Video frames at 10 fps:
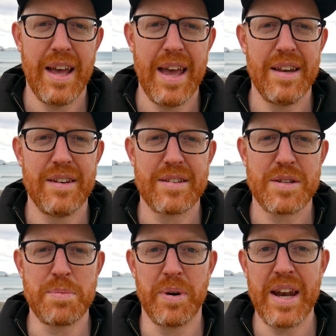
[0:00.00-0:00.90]
and
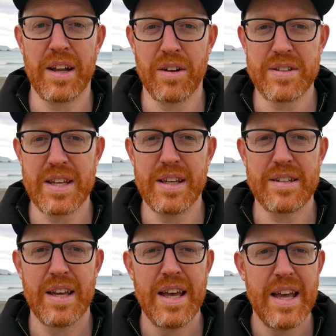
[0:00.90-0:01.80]
sporadic
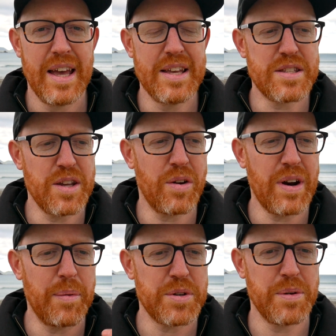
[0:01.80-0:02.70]
content is that you're able